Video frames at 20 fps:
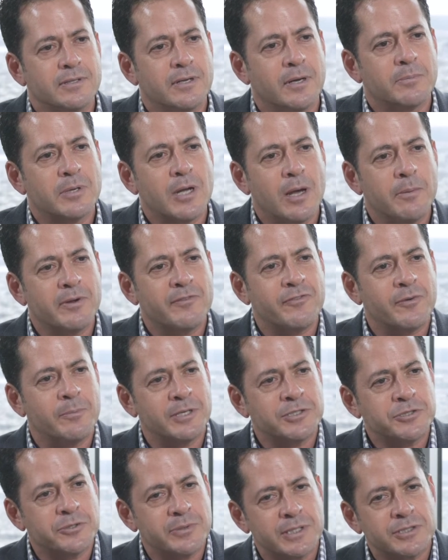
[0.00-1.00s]
Um, coming
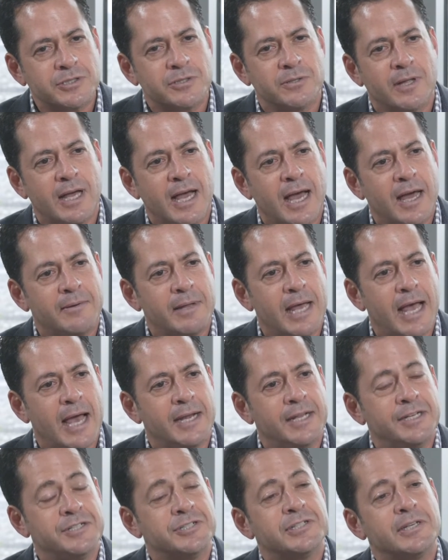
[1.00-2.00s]
from a traditional ad,
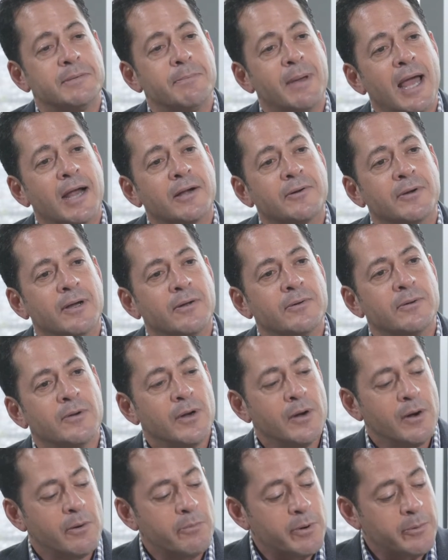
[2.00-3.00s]
ad agency background
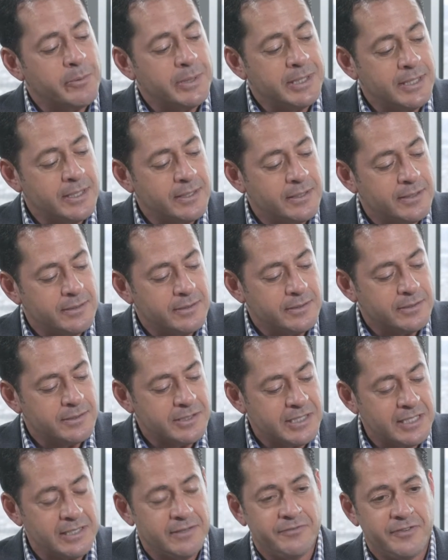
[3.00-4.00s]
where we did
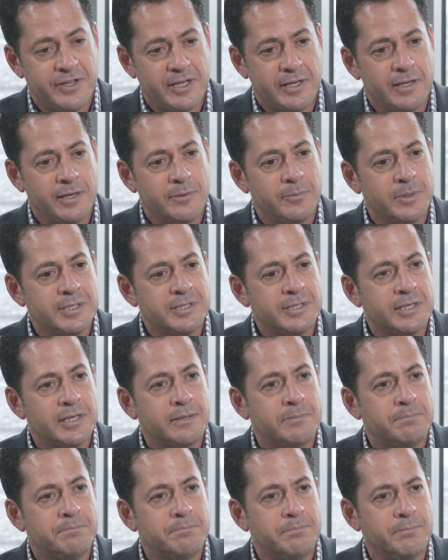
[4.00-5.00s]
TV and we
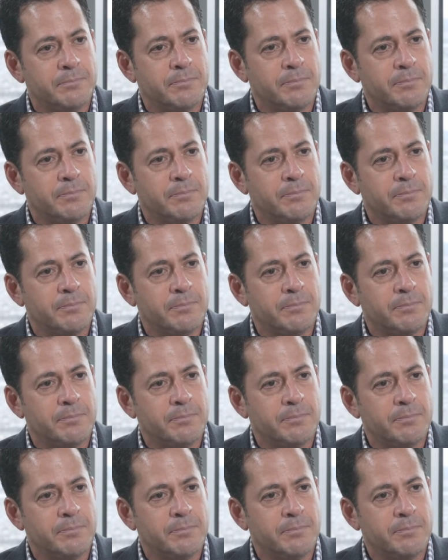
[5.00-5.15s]
did